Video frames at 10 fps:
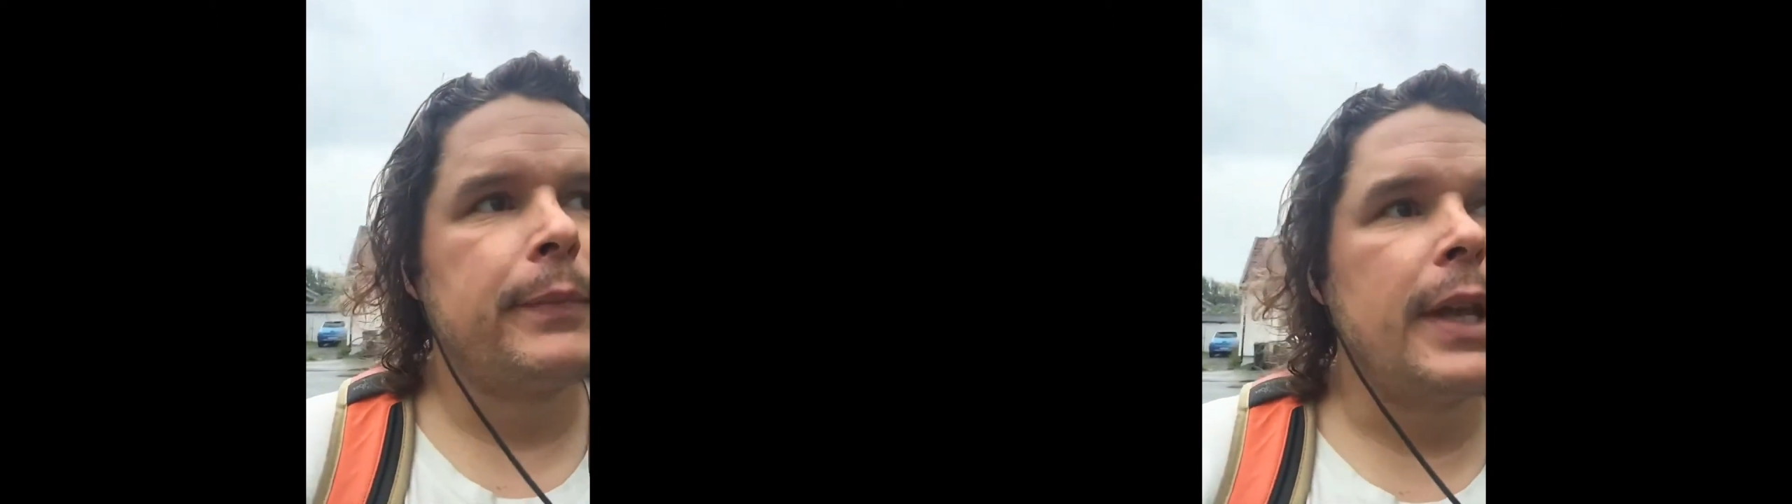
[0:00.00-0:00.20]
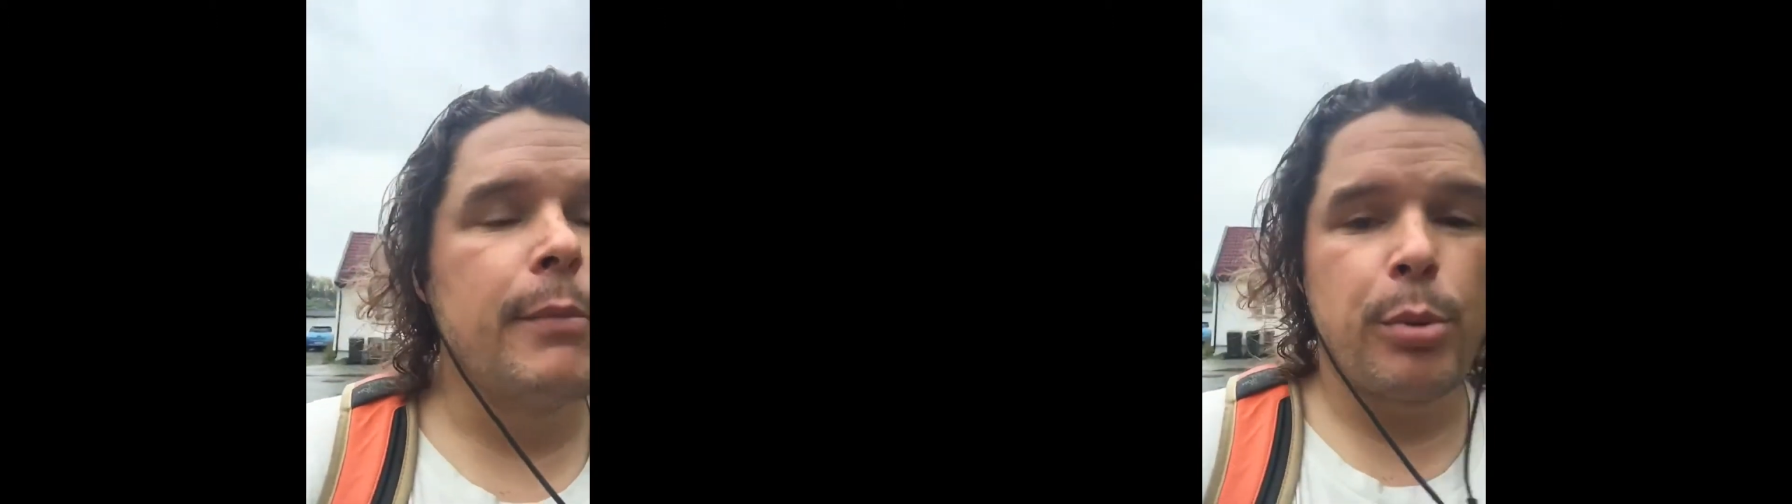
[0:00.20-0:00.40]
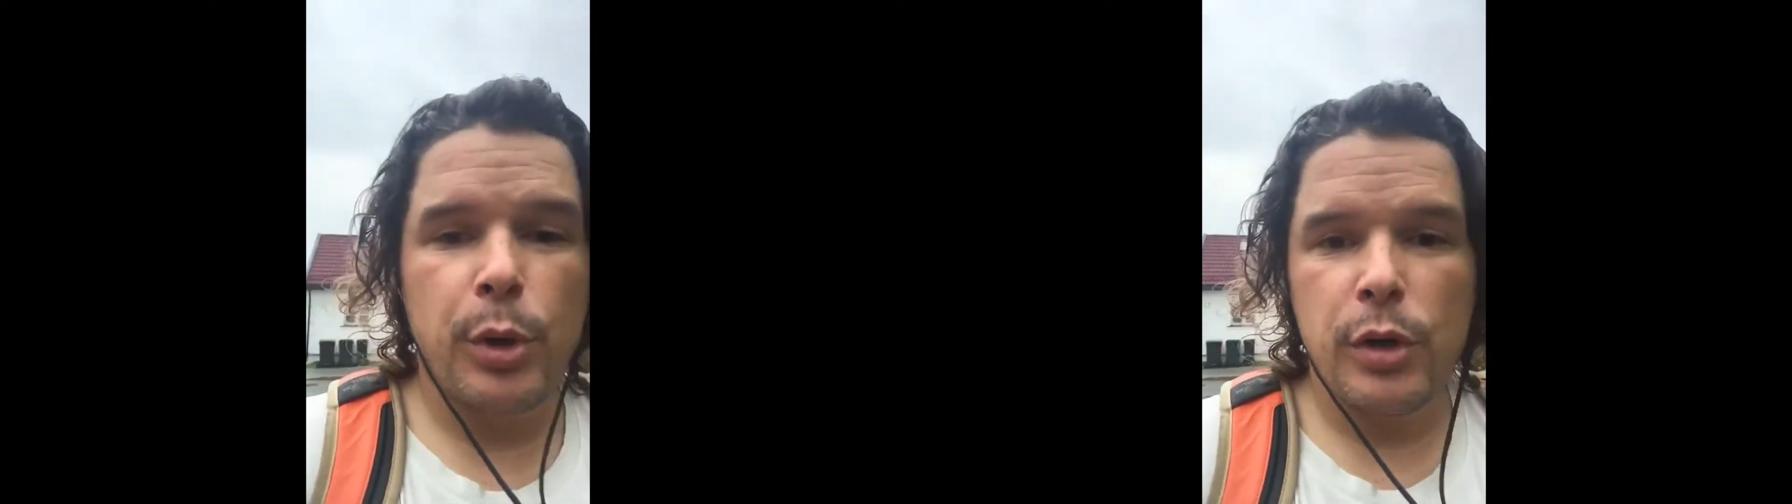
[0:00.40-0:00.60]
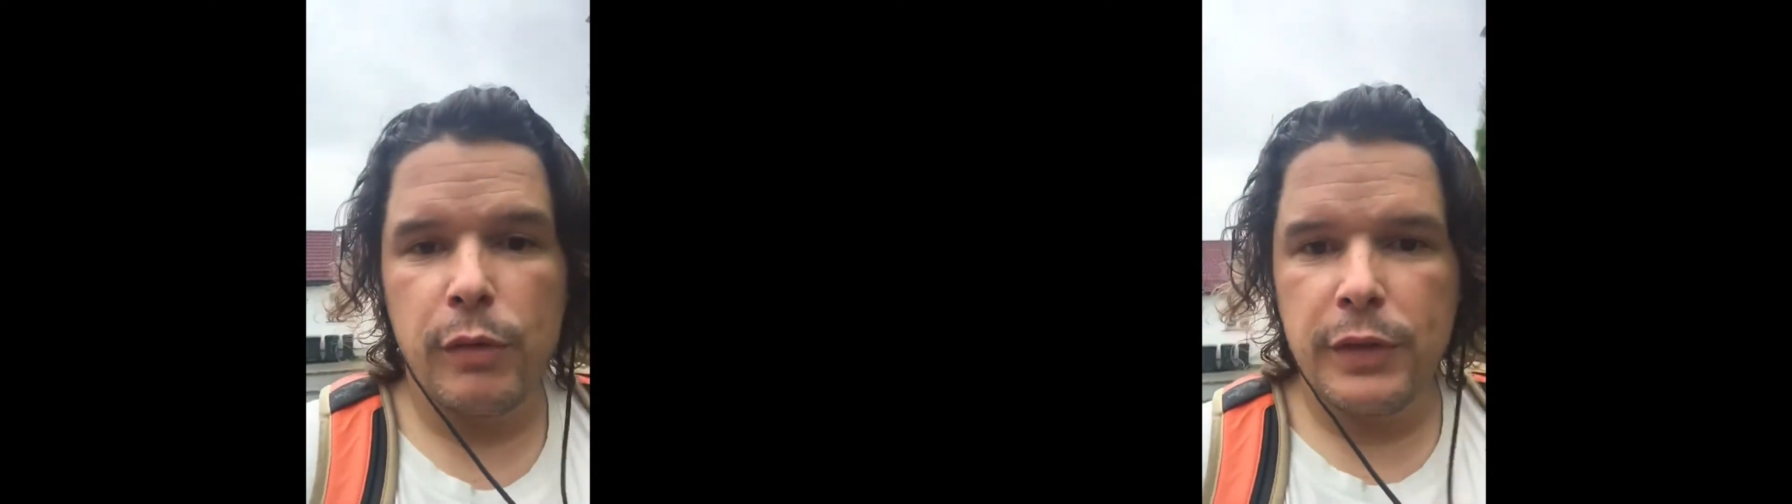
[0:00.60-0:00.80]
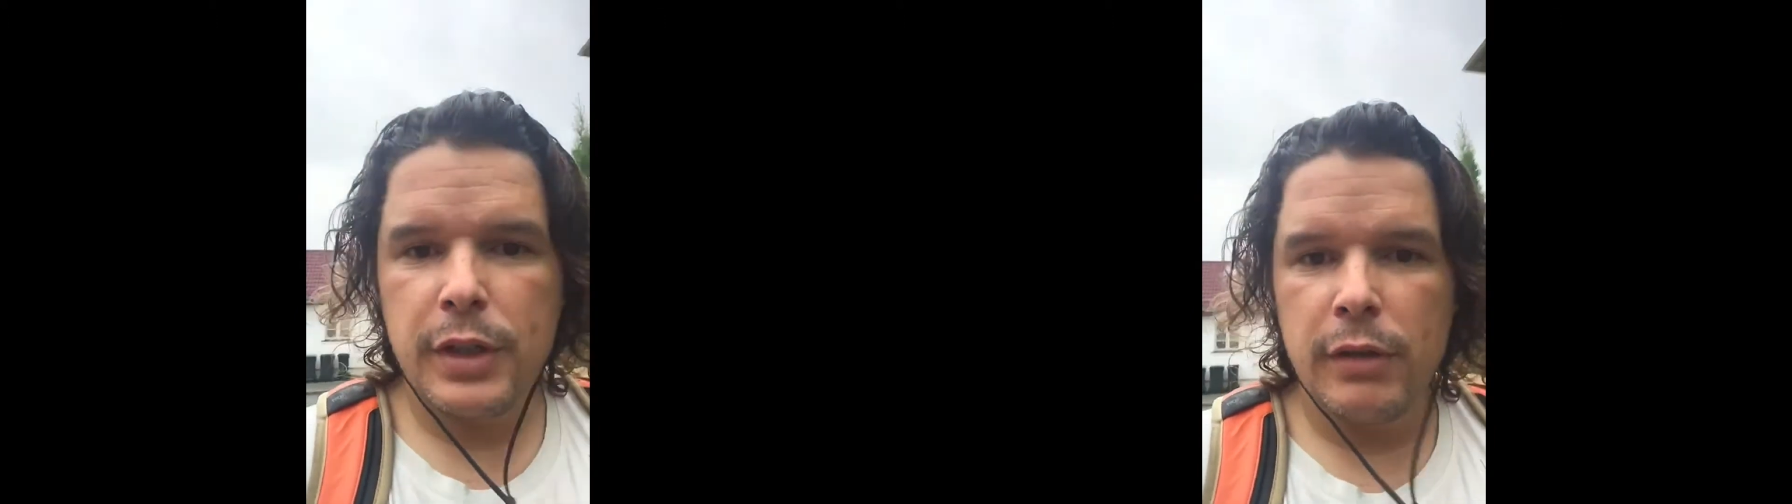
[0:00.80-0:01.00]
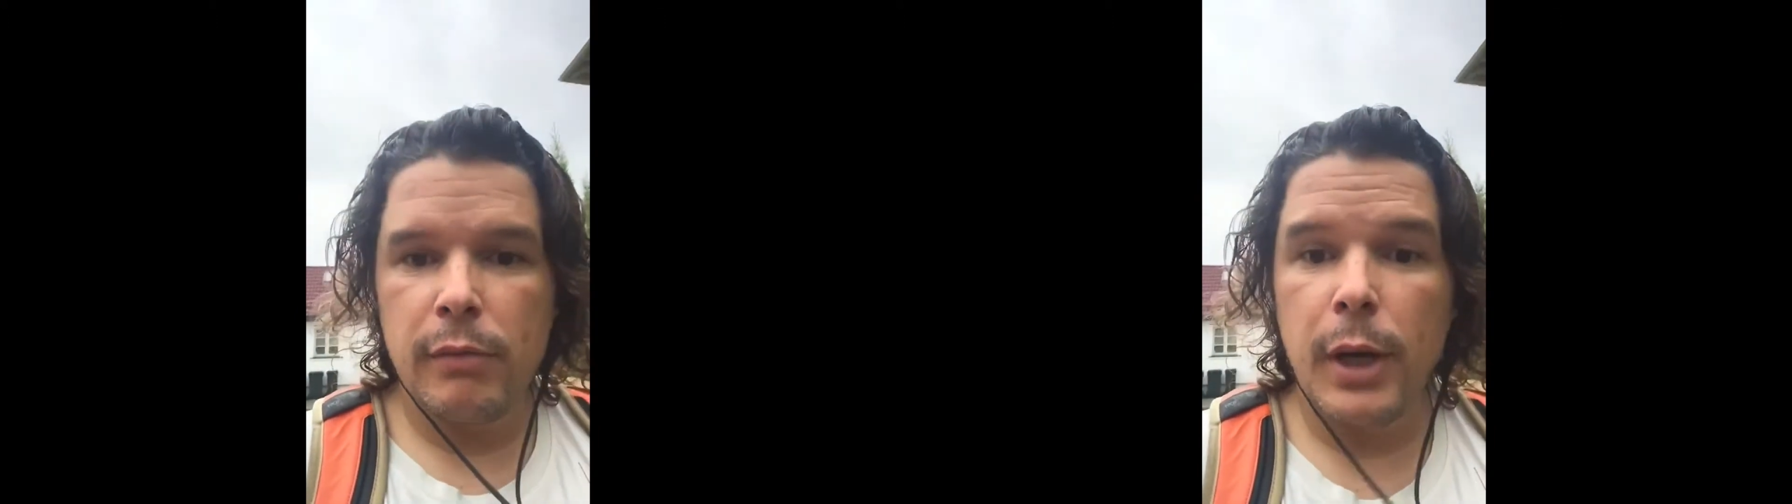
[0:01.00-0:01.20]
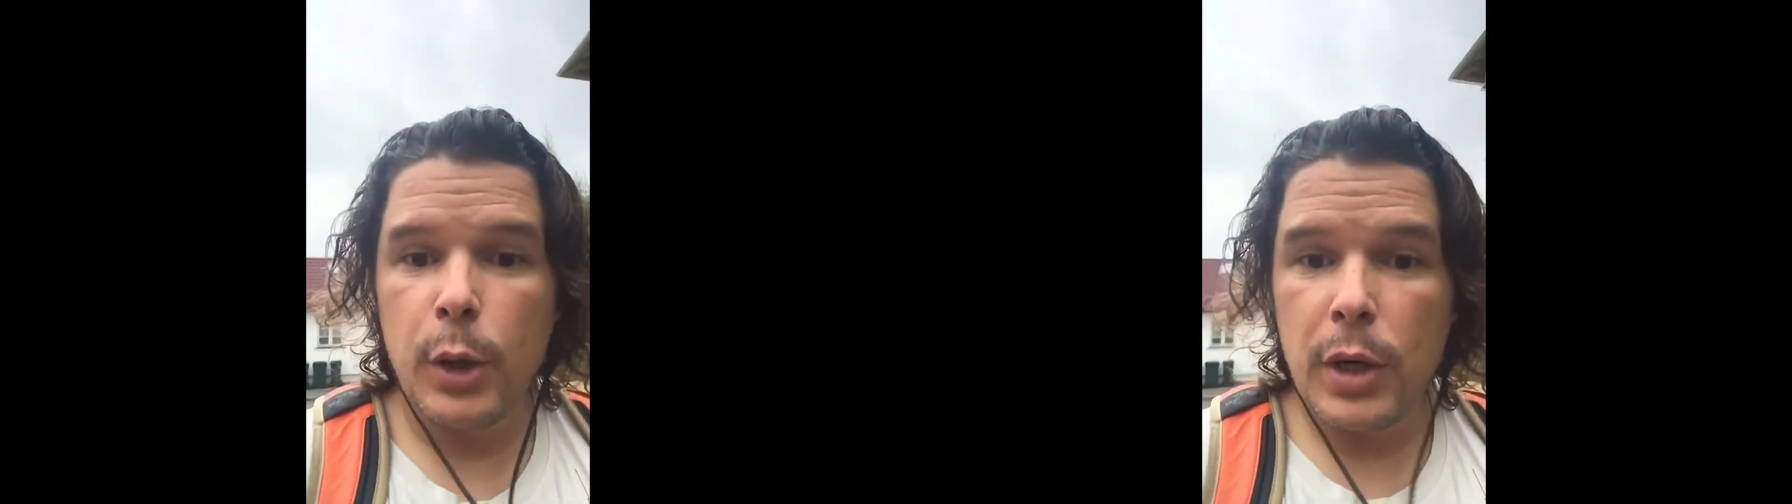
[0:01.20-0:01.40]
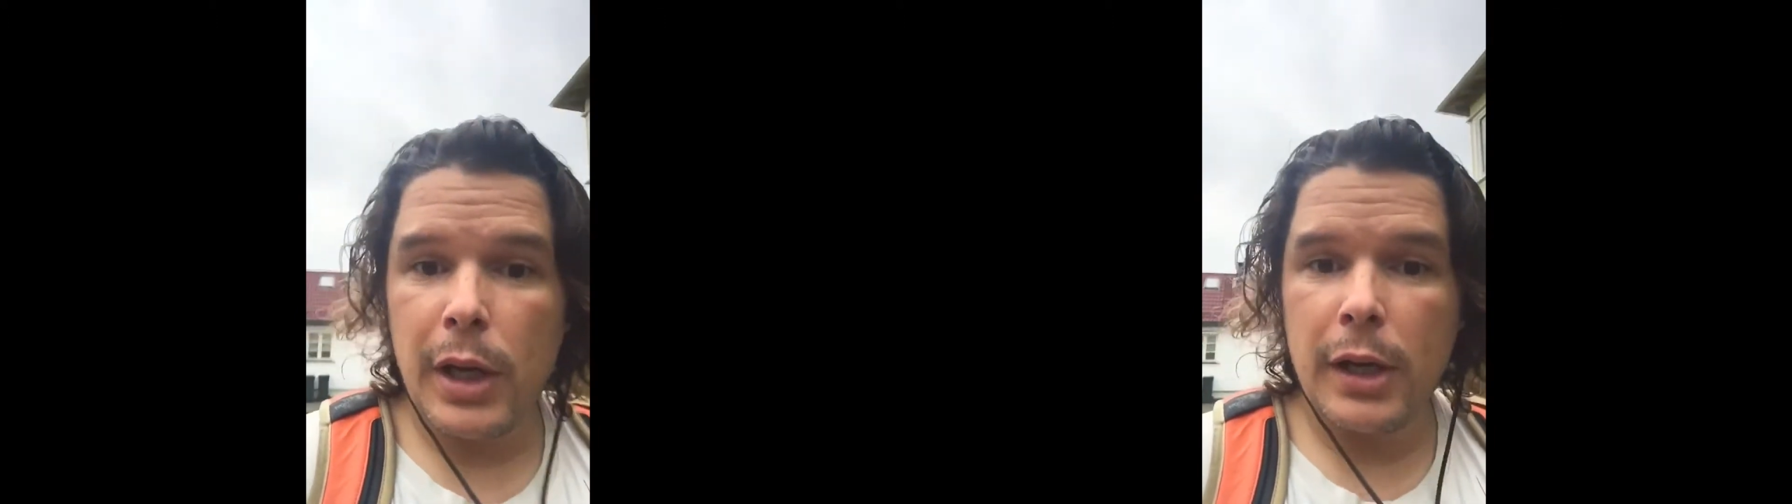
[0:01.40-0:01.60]
improved
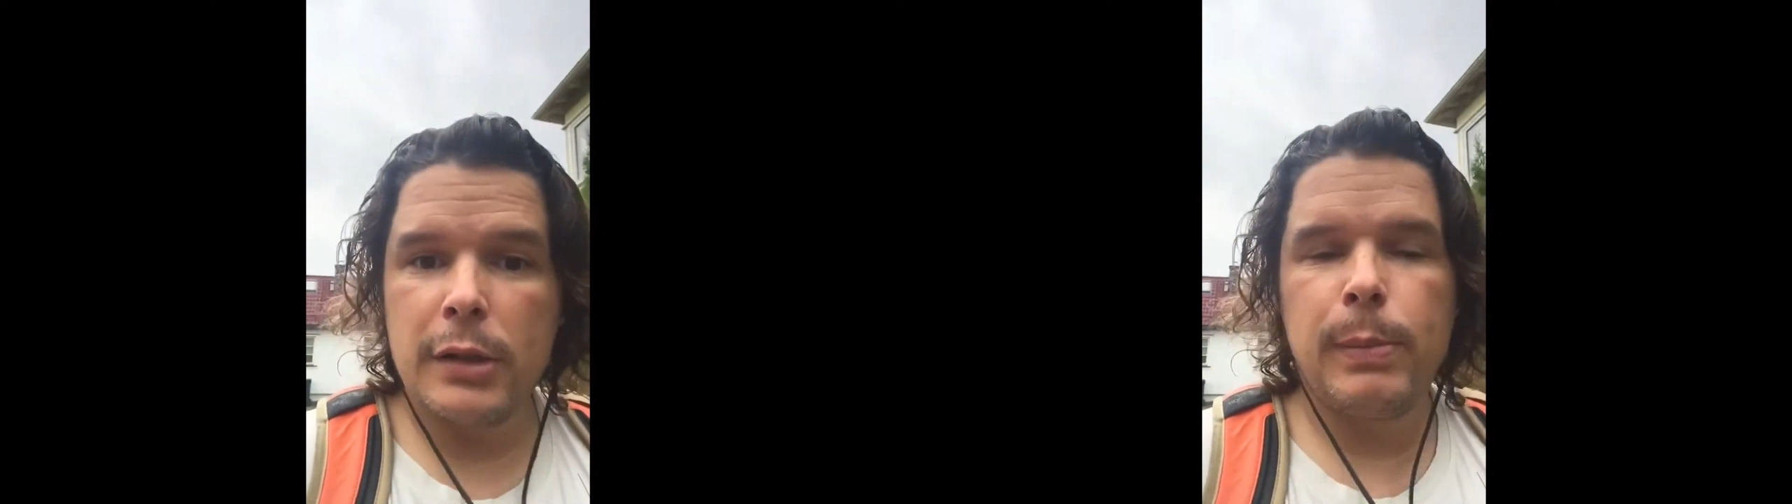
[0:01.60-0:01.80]
localized